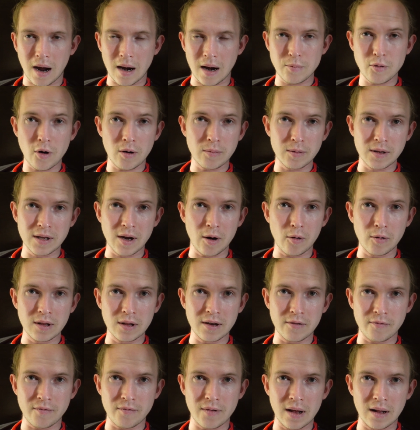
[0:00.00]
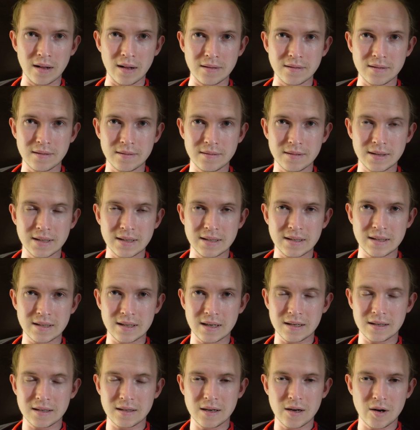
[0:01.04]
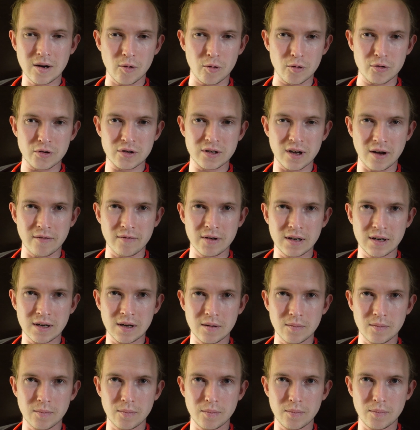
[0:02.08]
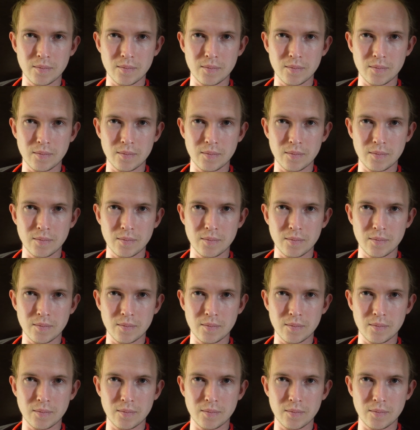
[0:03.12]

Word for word: probably only felt 60 or 70%